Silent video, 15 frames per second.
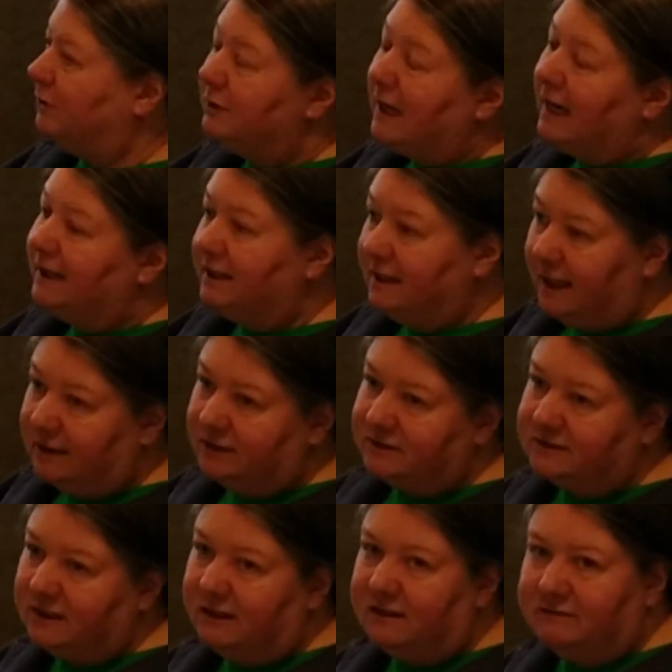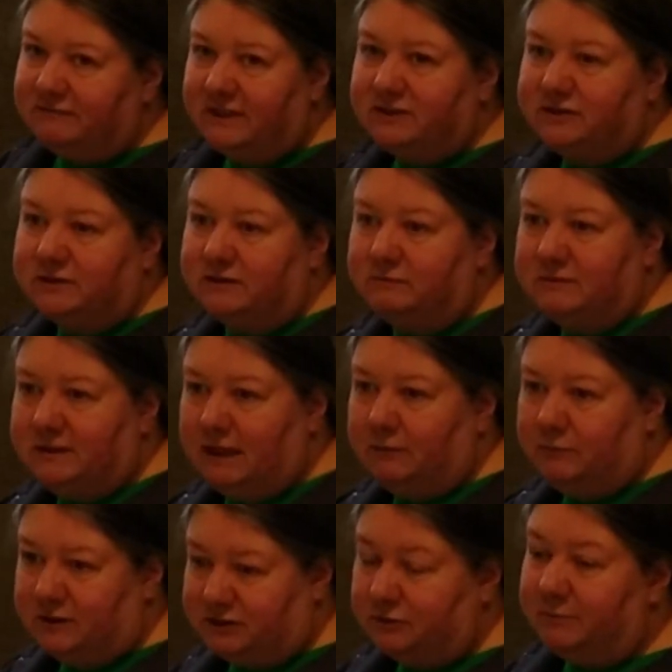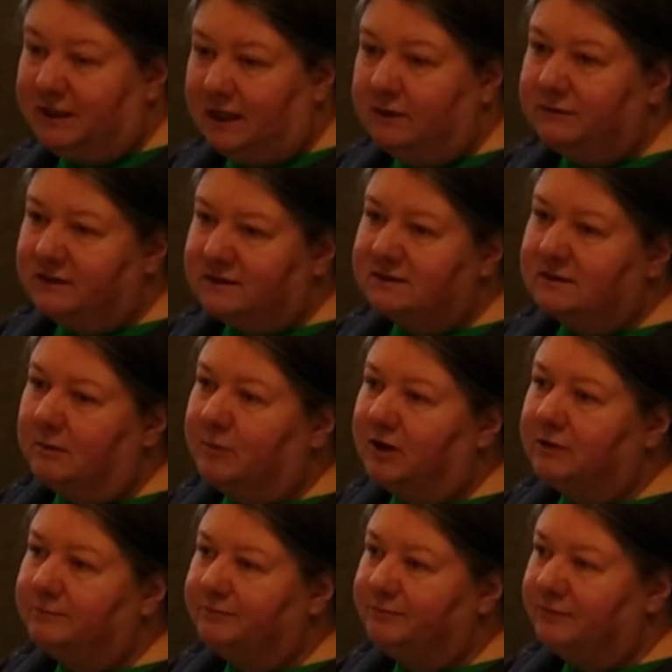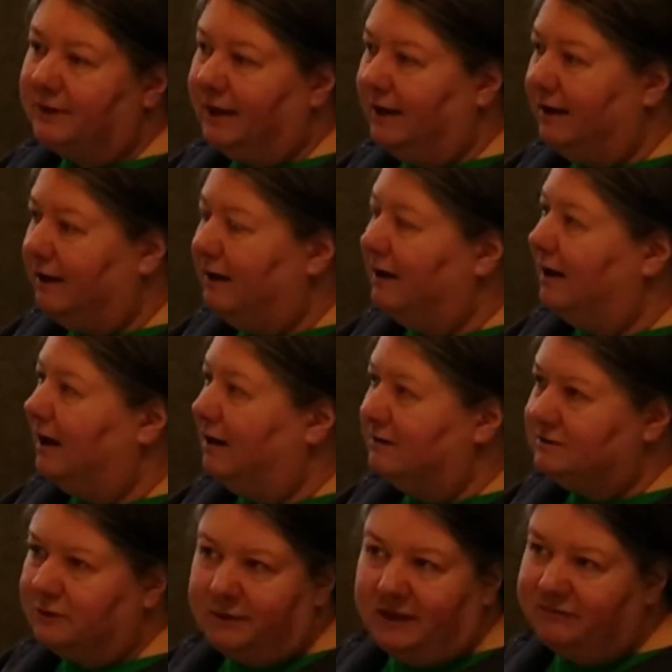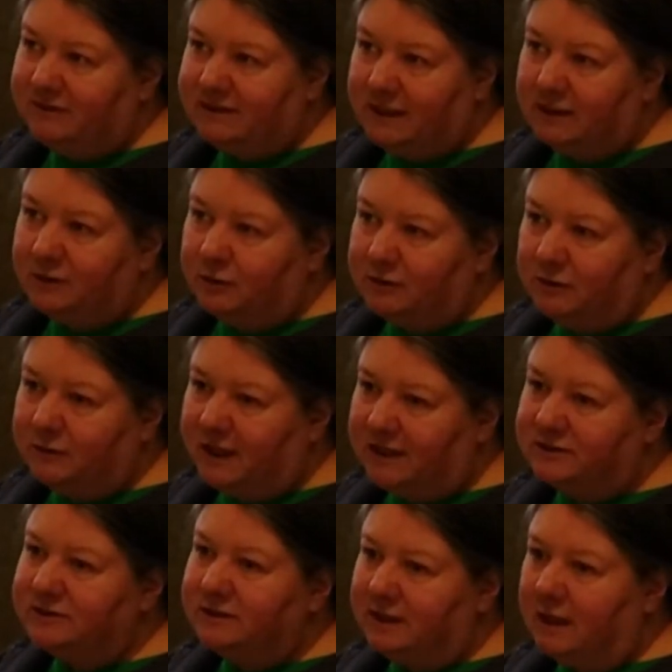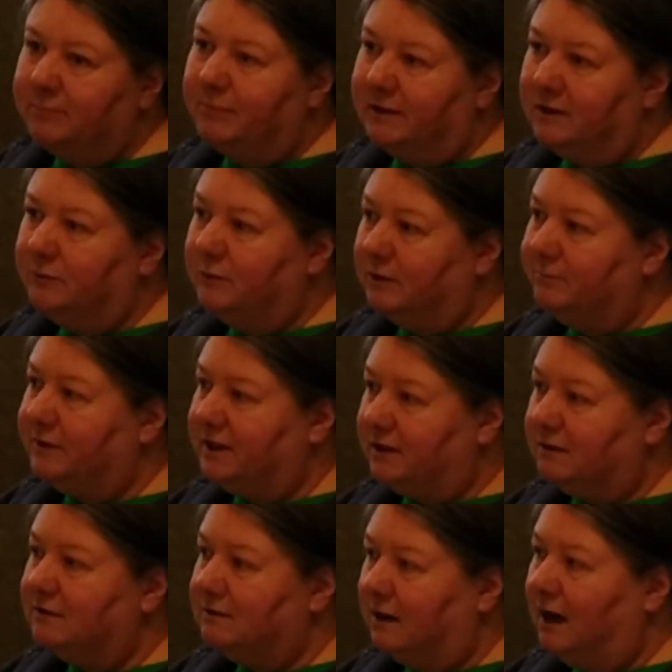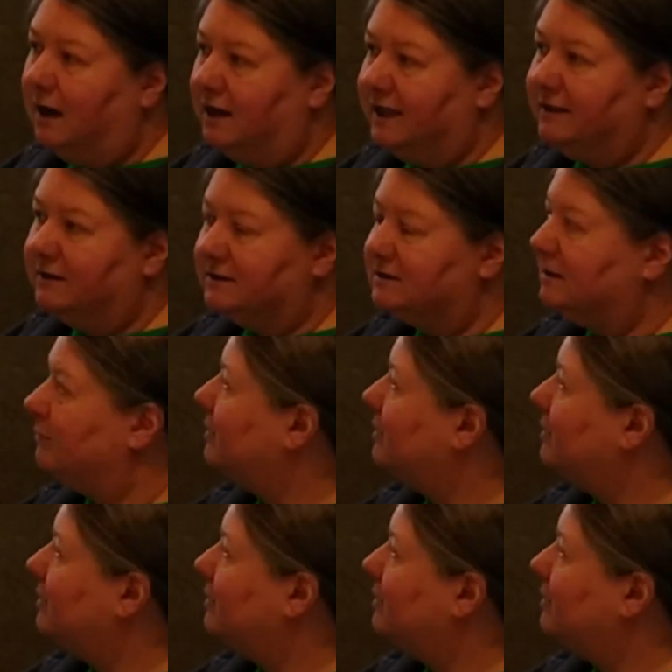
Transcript: on it at our state convention, which will be held this summer. Don't have a date or location yet, but it will be in the summer.